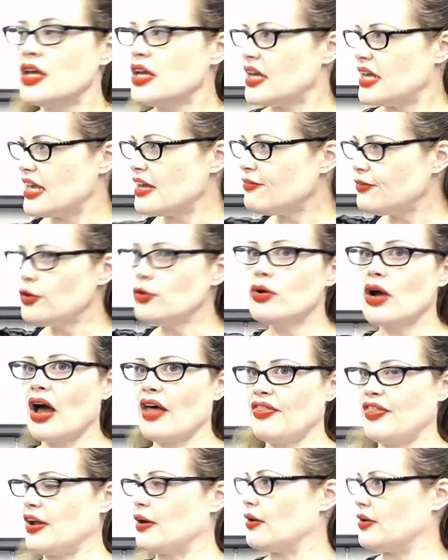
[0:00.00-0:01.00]
If you
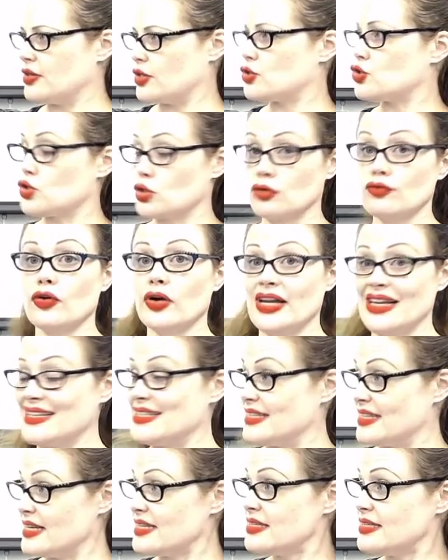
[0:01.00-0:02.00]
got there and the server
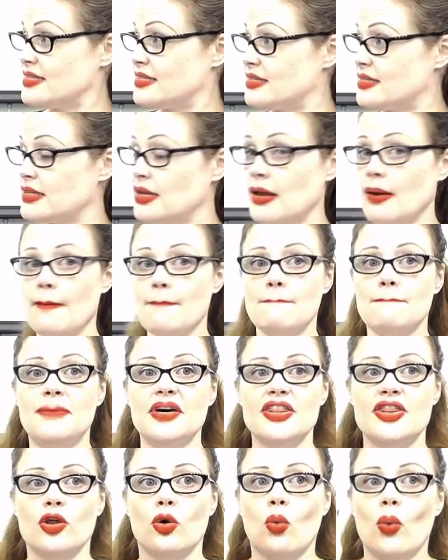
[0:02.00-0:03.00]
exists,
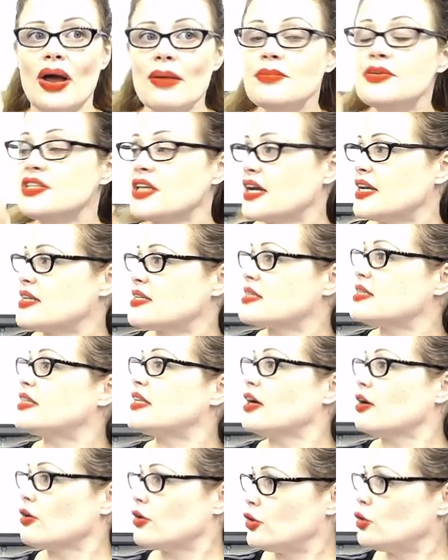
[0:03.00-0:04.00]
but the website isn't
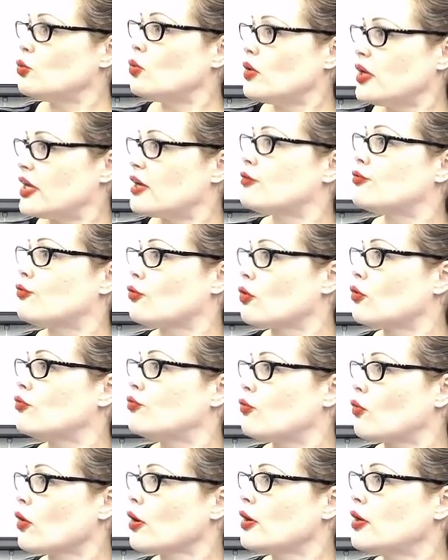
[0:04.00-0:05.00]
there, you will get a
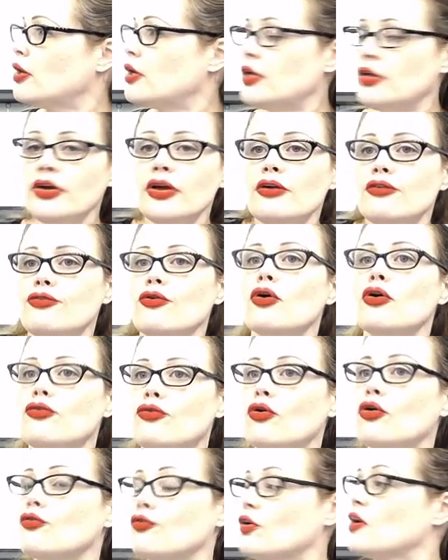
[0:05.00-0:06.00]
404. You'll get a
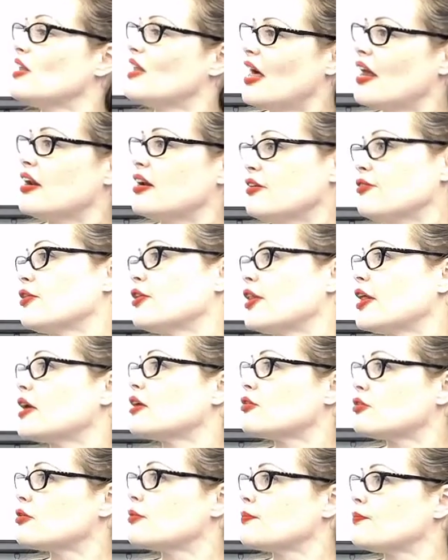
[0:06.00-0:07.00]
404 for a lot of different
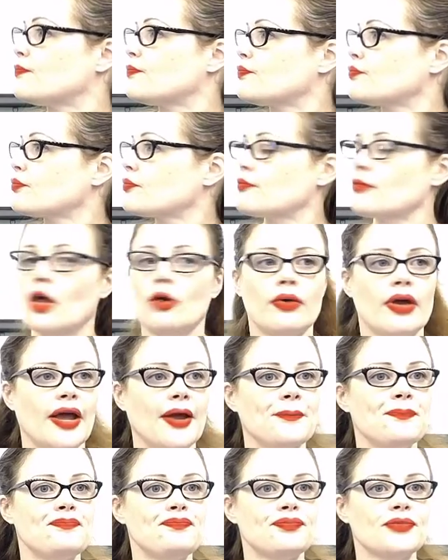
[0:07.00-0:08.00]
things. Okay?
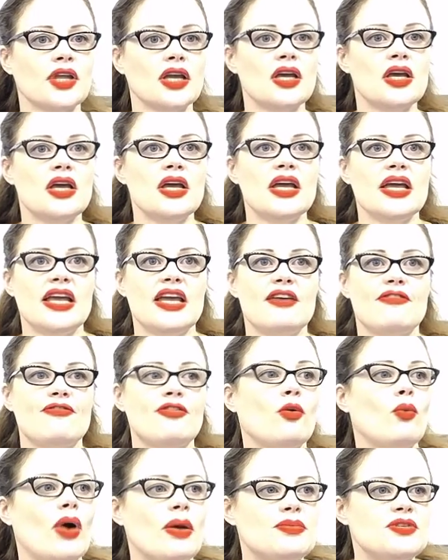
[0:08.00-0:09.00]
If
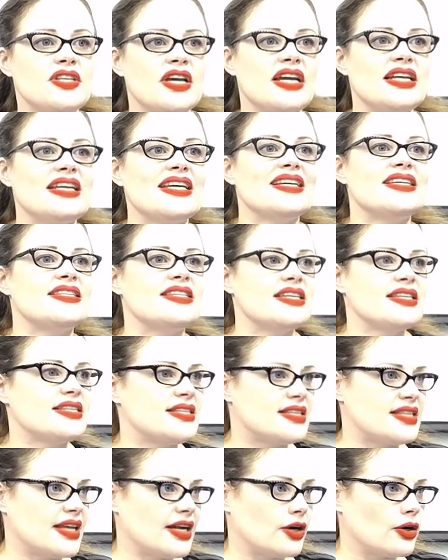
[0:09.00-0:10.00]
the website
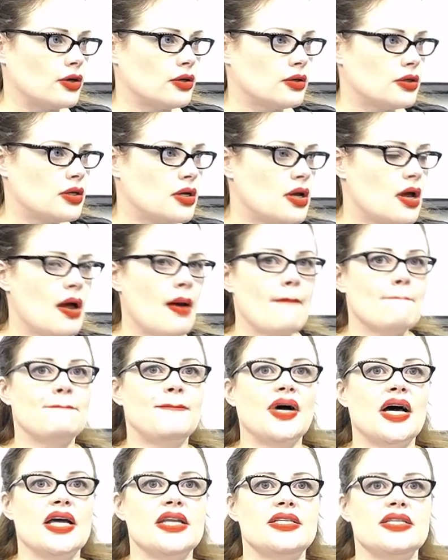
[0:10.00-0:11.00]
exists there,
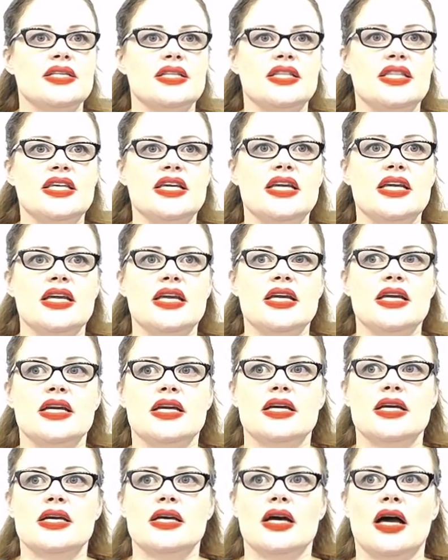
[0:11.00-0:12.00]
but the
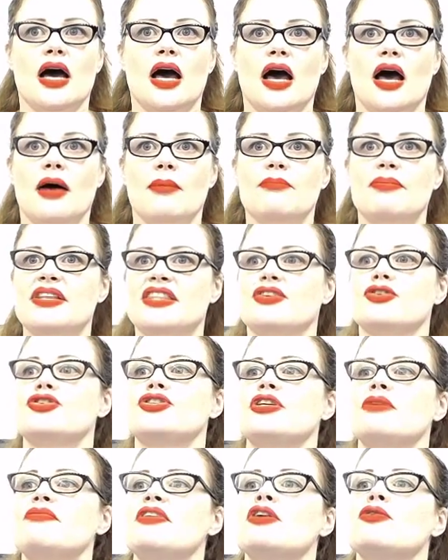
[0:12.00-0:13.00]
uh, but there's
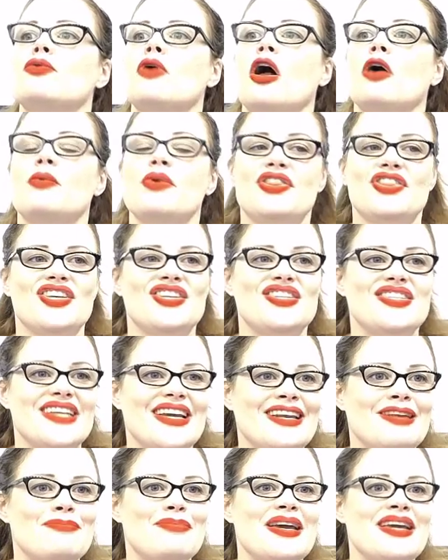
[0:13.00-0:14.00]
something wrong with the
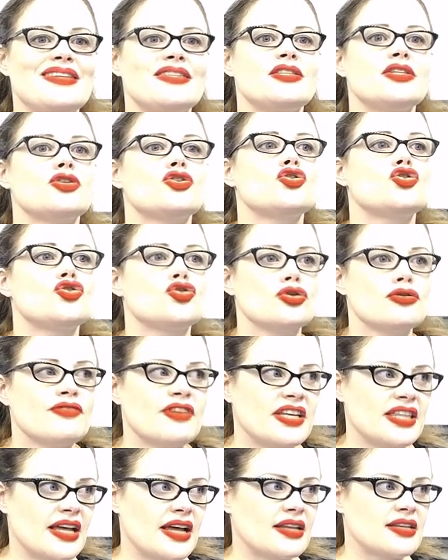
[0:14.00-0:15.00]
database
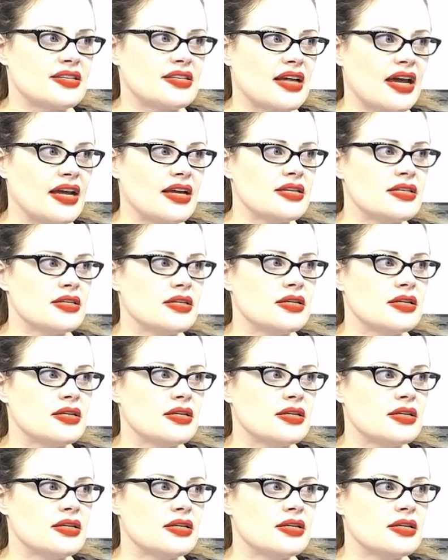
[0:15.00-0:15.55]
serving that site.